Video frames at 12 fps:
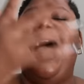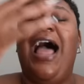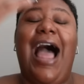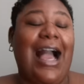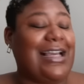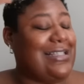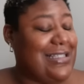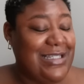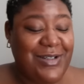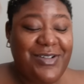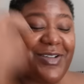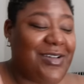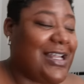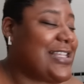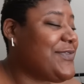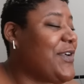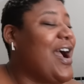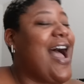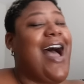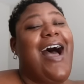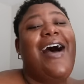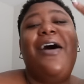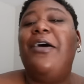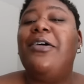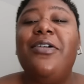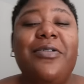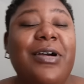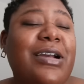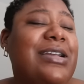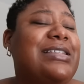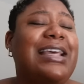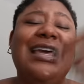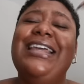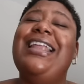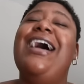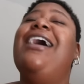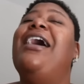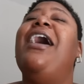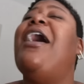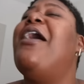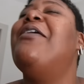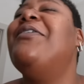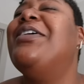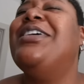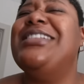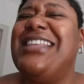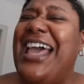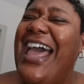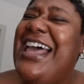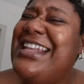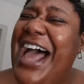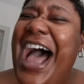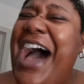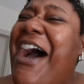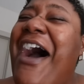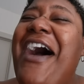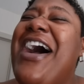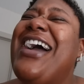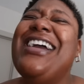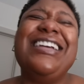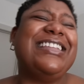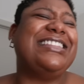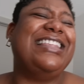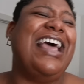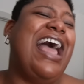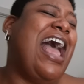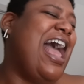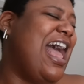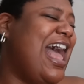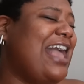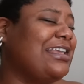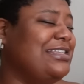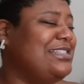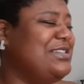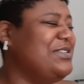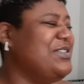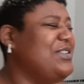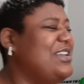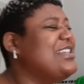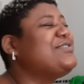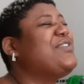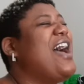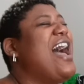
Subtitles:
I could do this for hours and hours and hours. I could do this for